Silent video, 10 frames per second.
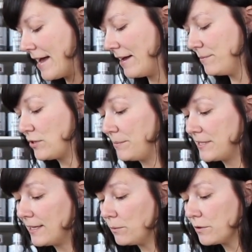So I'm
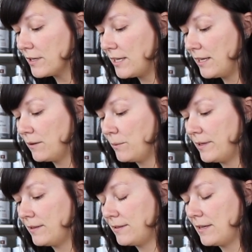still working
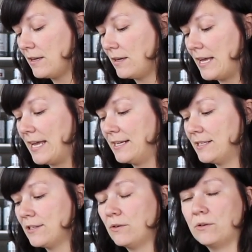with the Annie
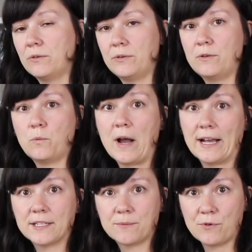Sloan
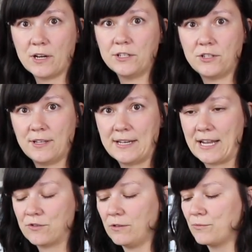Wax brush, the
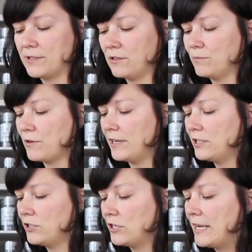natural bristle
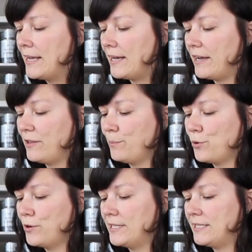brush. The
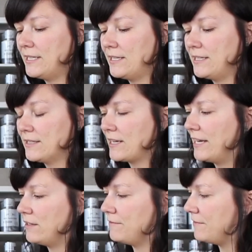pointiness
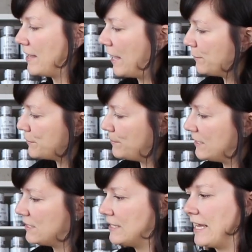kind of helps
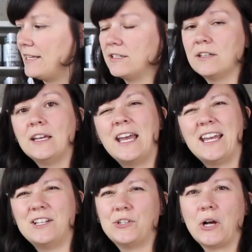me to get
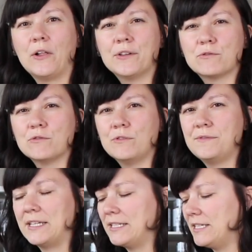into all the
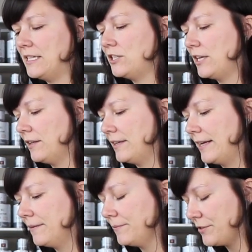grooves and
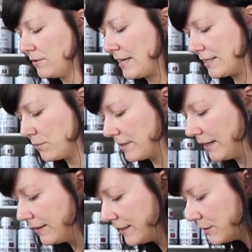detailing, so that's what
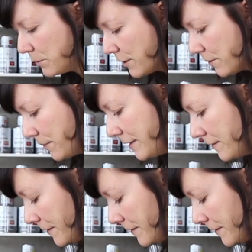I like to work with.